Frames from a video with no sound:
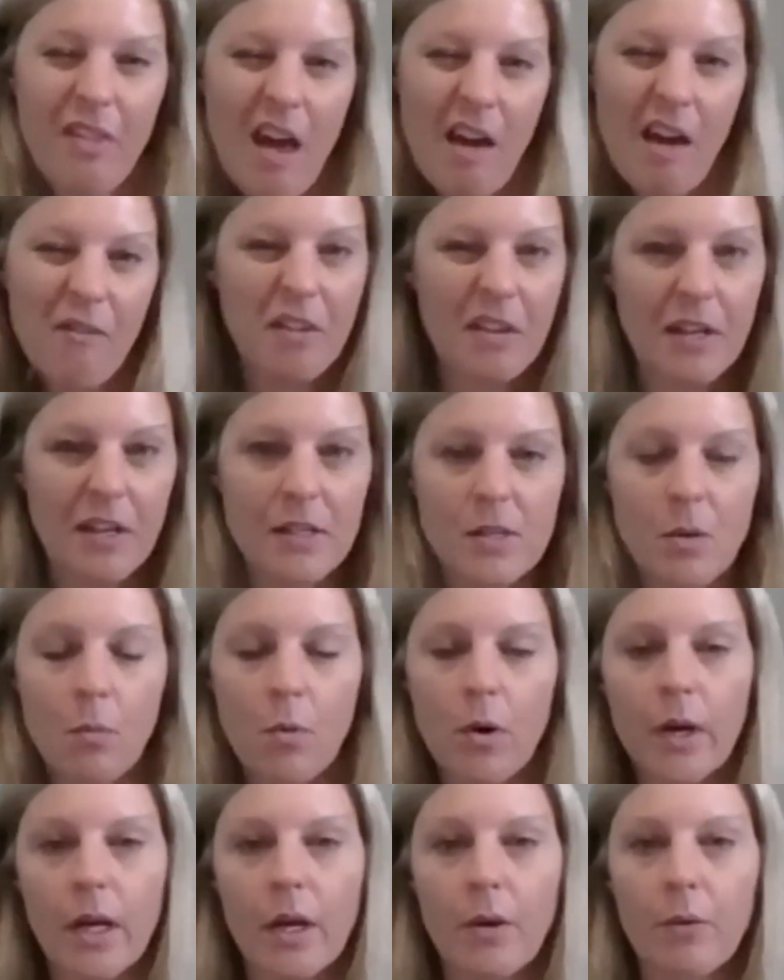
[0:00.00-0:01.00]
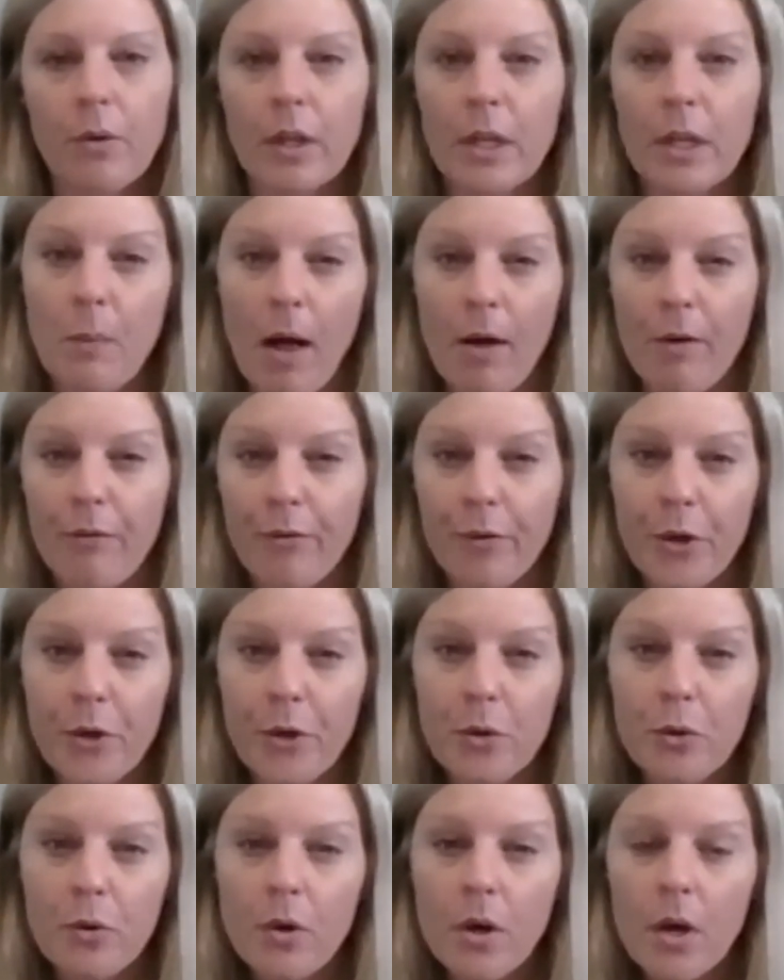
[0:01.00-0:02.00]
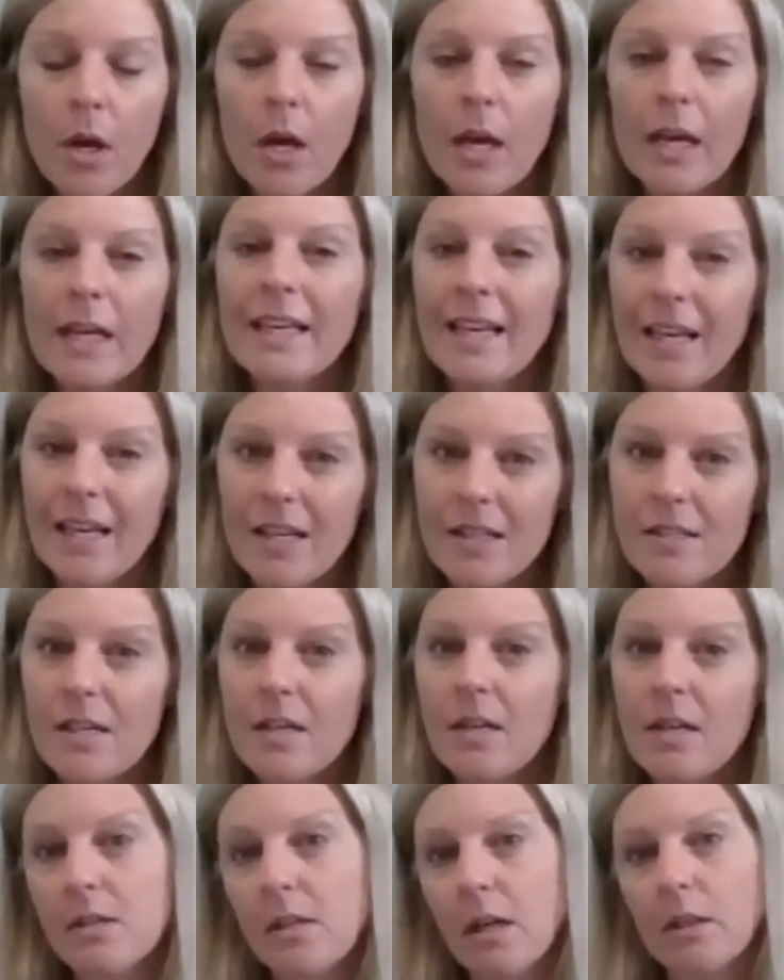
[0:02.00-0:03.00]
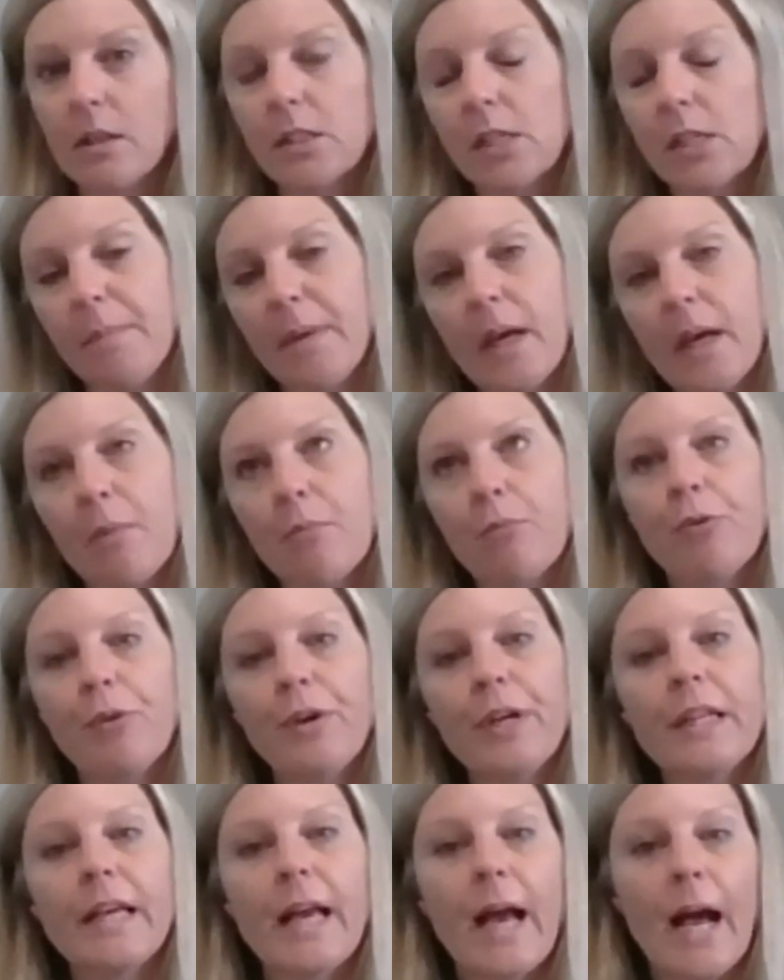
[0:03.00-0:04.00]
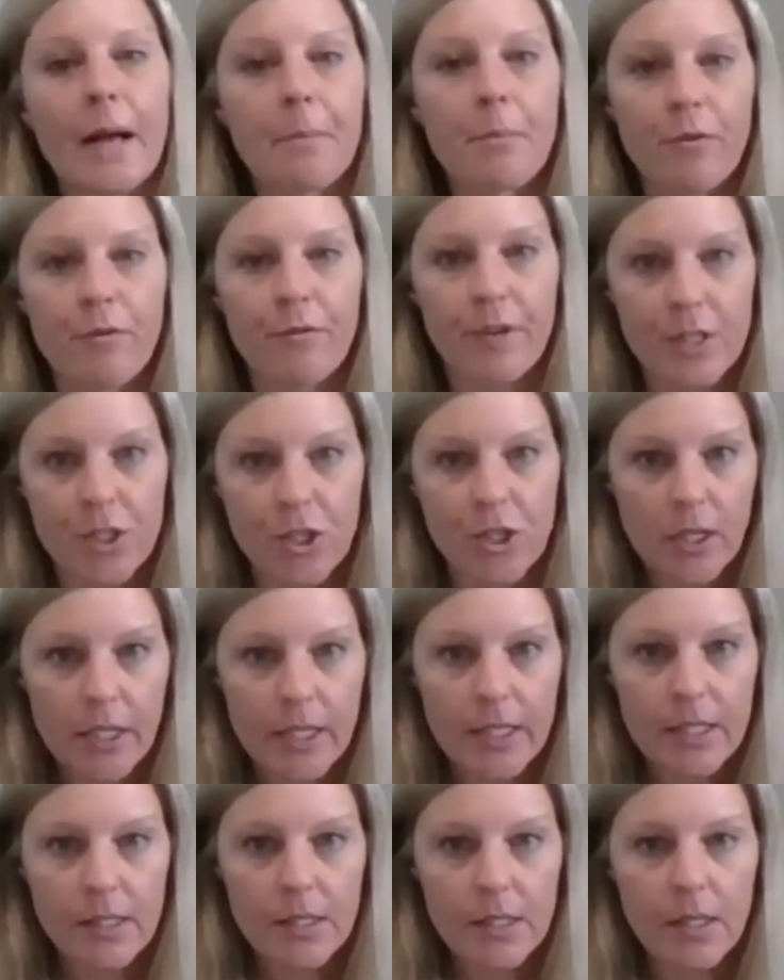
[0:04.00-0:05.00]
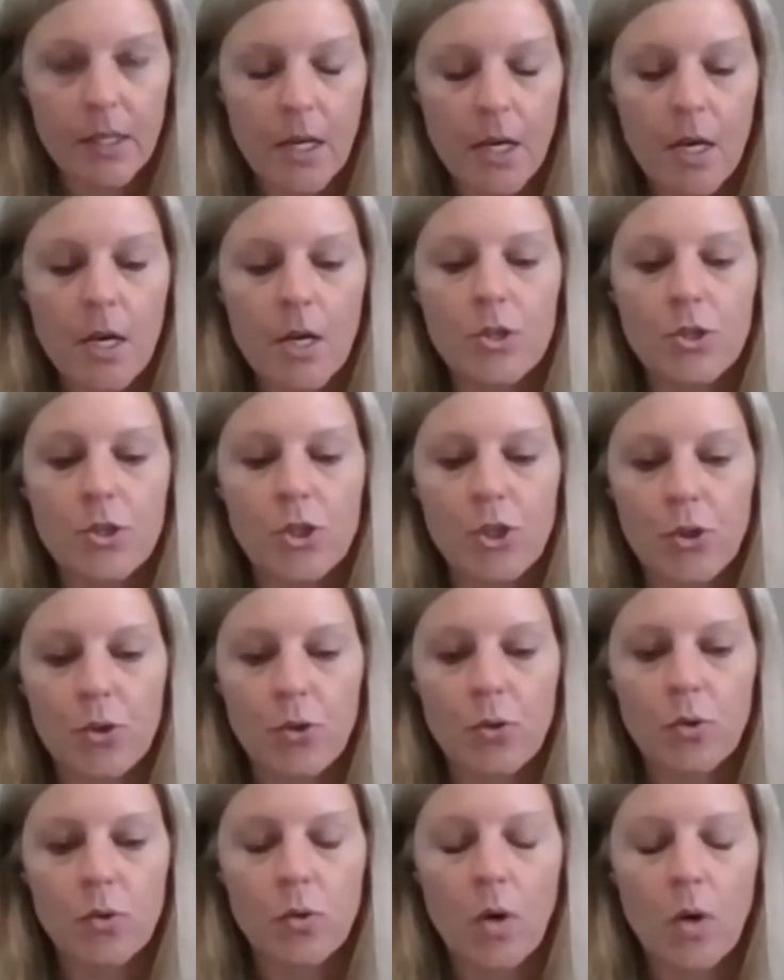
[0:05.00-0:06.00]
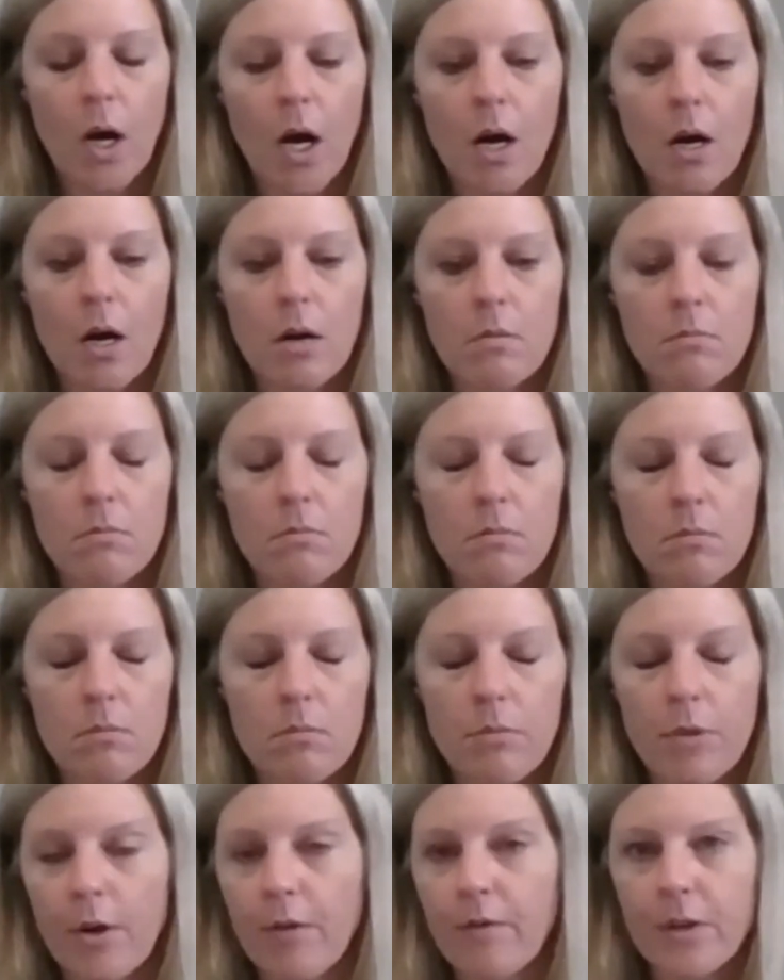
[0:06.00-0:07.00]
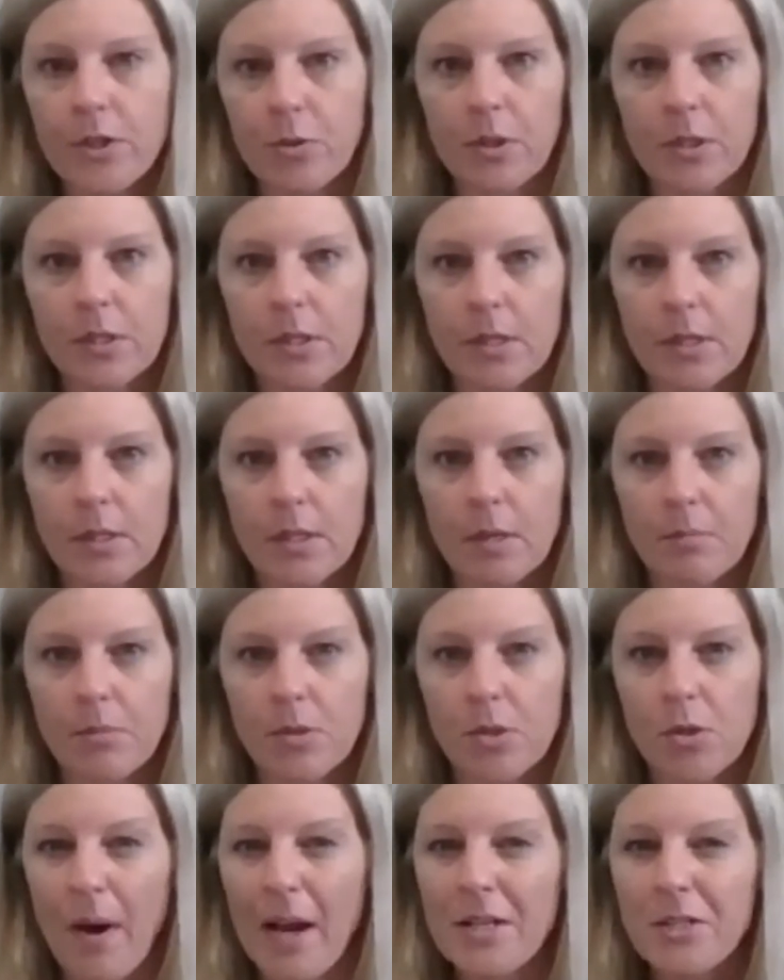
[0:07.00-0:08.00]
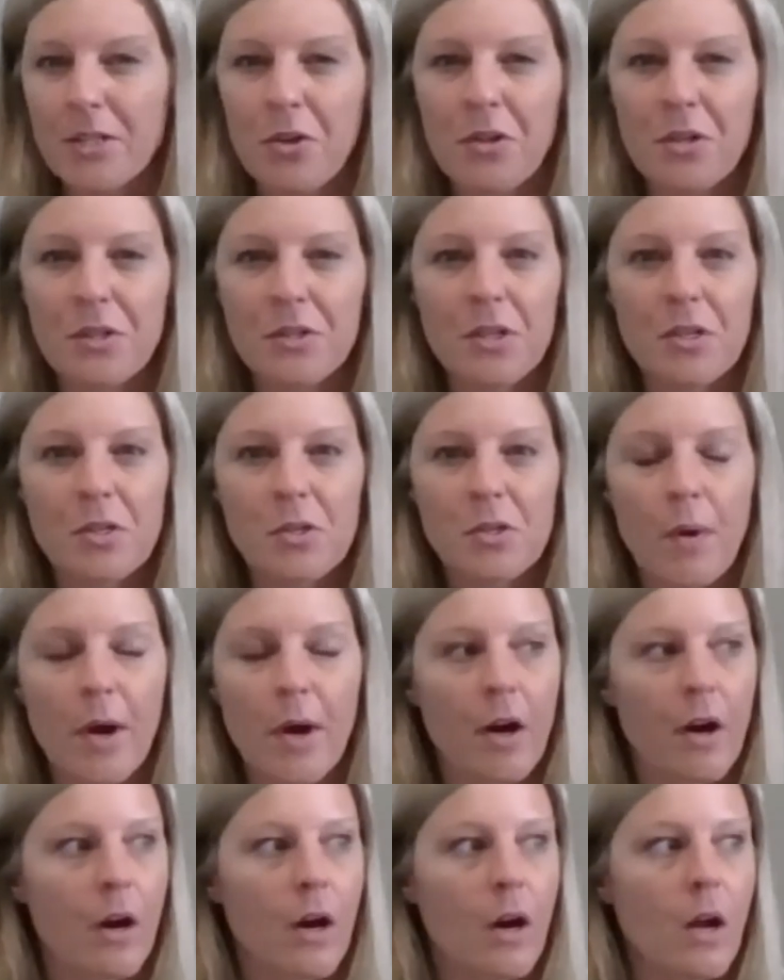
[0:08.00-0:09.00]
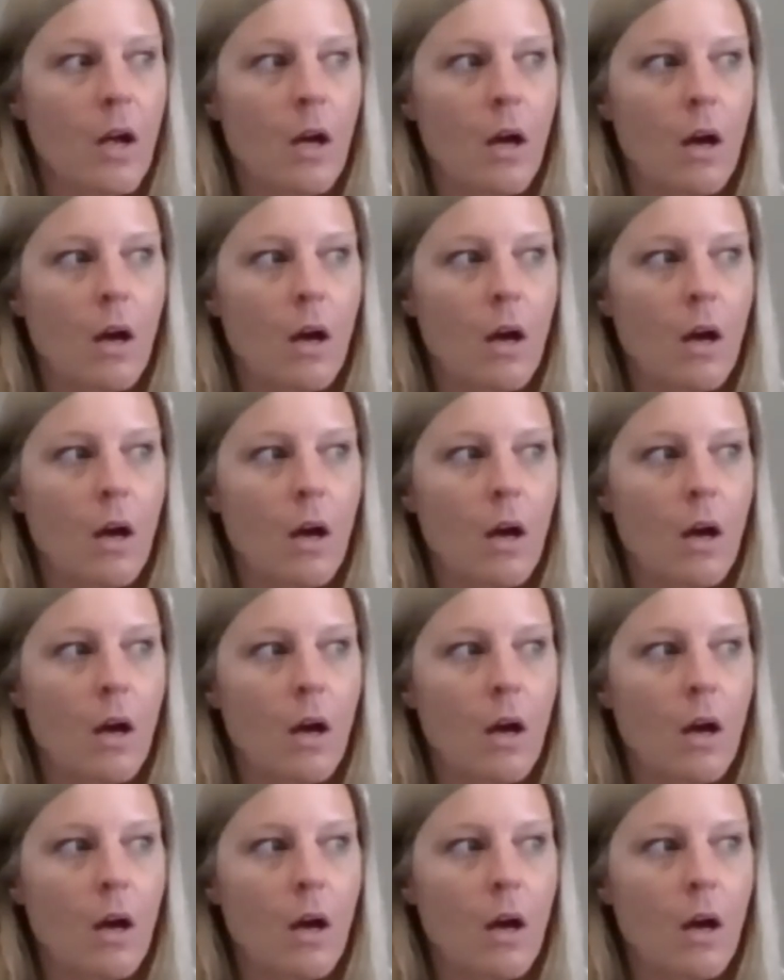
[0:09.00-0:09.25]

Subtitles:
everything isn't working really well for you, kids and adults can become really hypervigilant to their visual system. So this is where